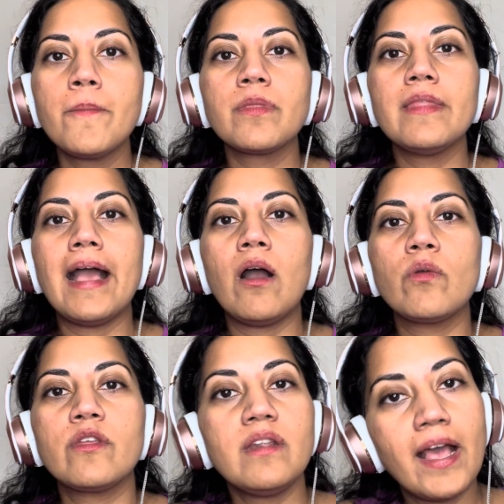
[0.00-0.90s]
Now,
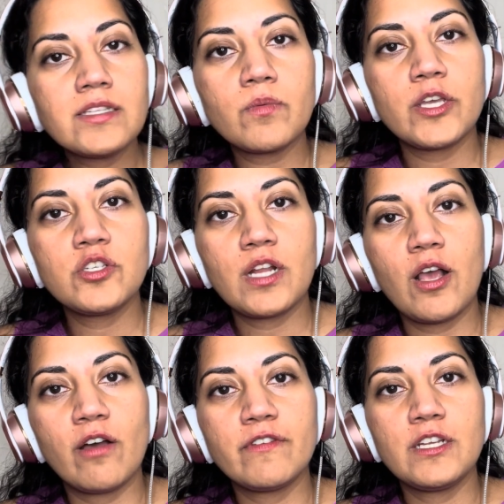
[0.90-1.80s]
the next question I
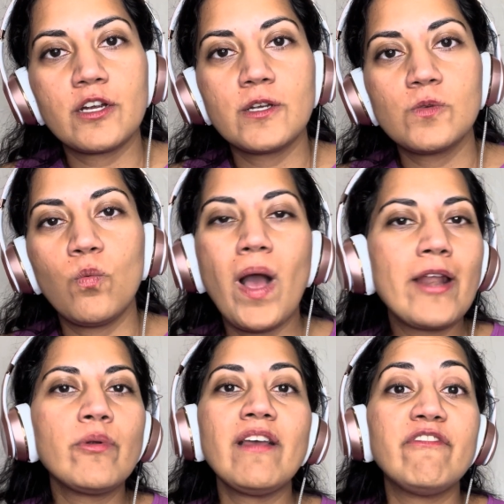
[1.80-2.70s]
often hear is, why
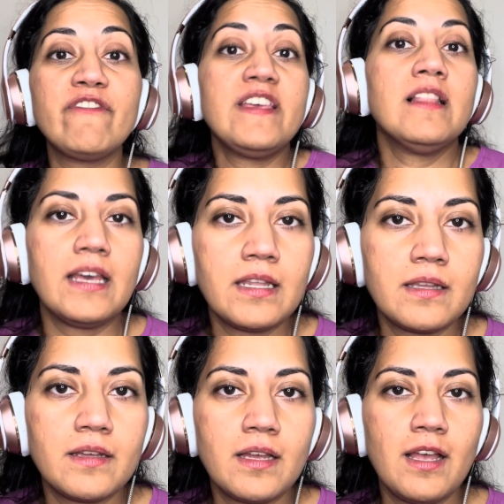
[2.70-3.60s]
don't I feel it?
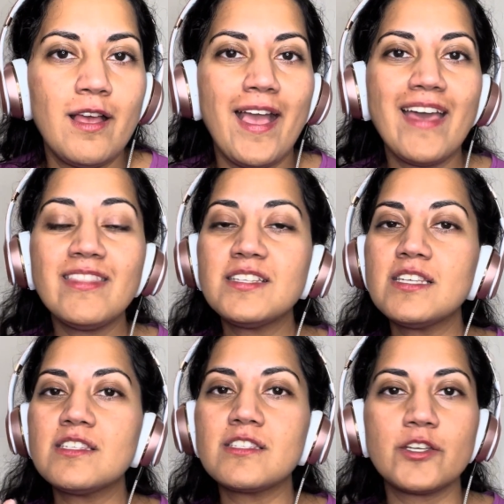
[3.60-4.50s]
And this
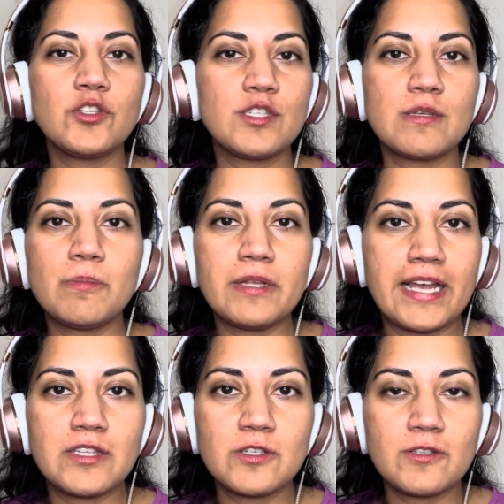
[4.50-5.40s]
is such a simple
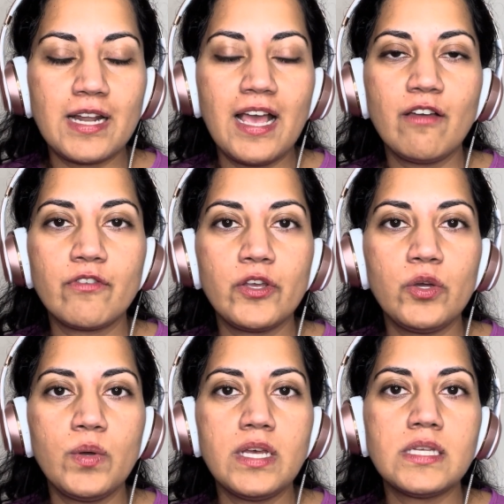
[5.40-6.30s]
answer that I have for
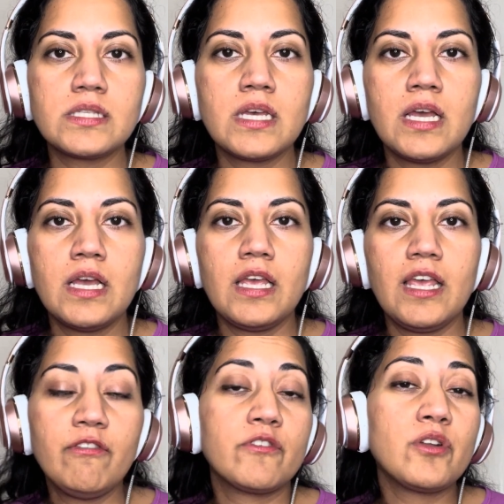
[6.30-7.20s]
you is,
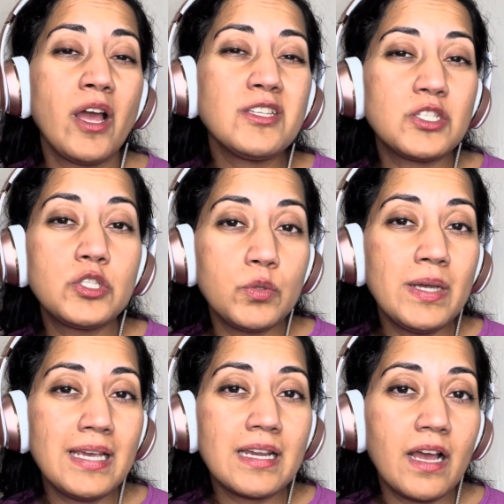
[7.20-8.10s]
if you're not
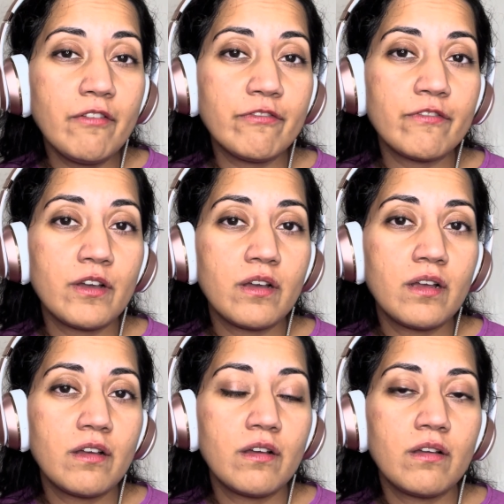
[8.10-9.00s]
doing enough,
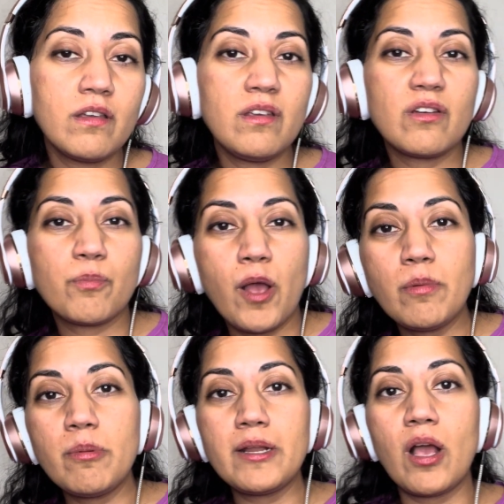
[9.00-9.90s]
you're
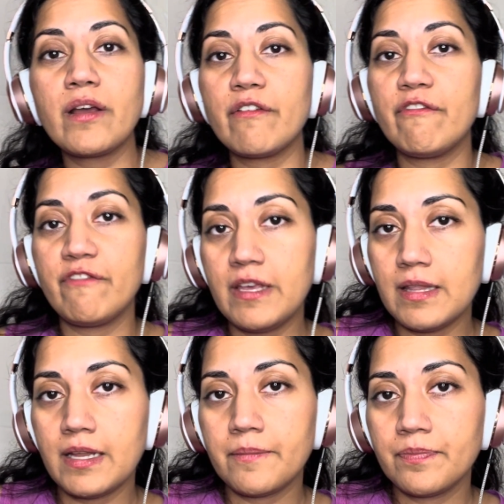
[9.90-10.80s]
probably not going to feel
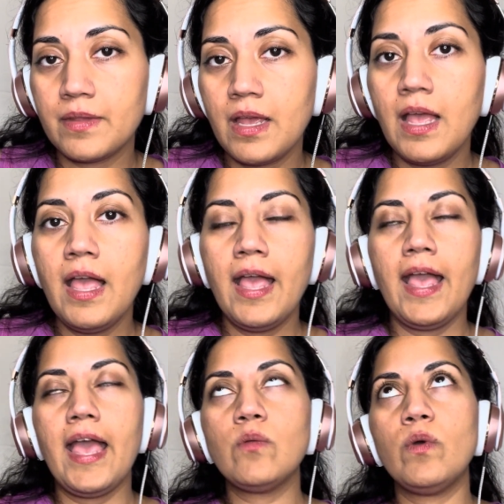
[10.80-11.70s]
it.
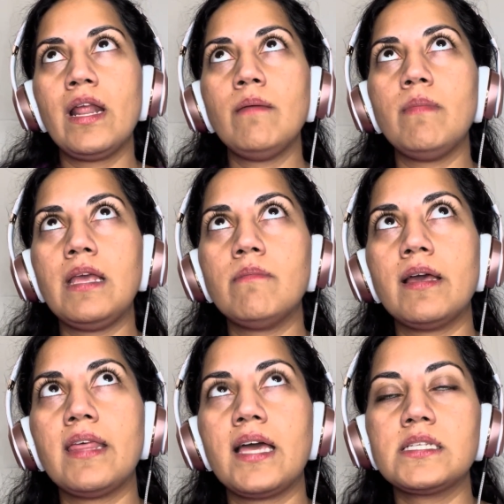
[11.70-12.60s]
And what I mean by
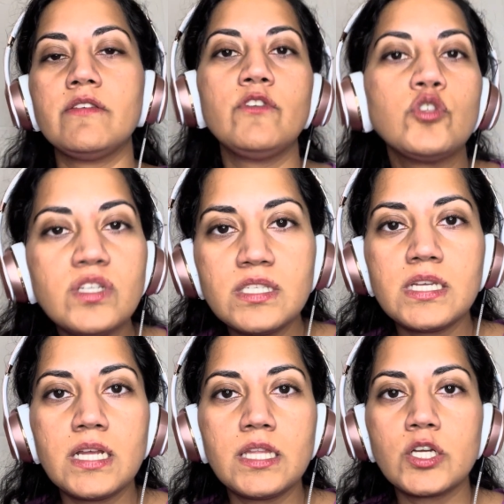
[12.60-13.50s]
that is, if you're just
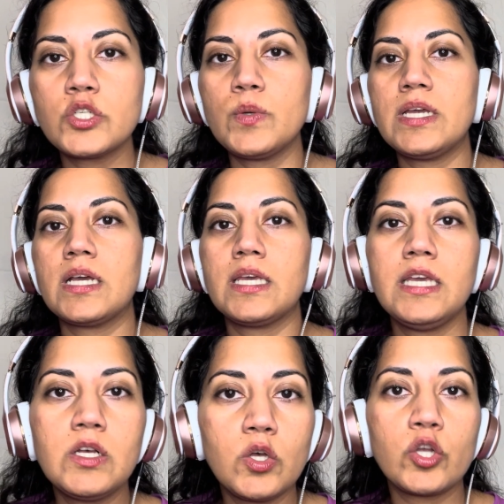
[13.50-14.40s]
sitting there doing a
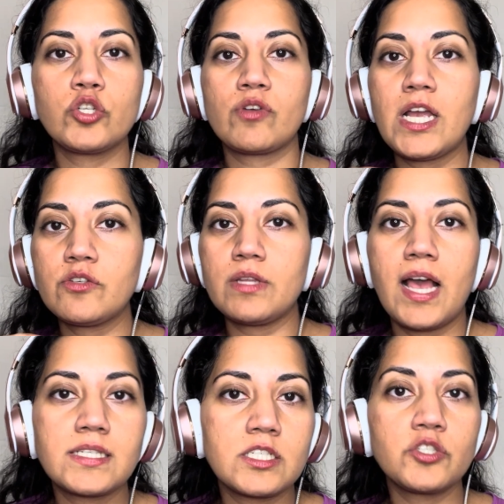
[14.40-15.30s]
Kegel contract, relax,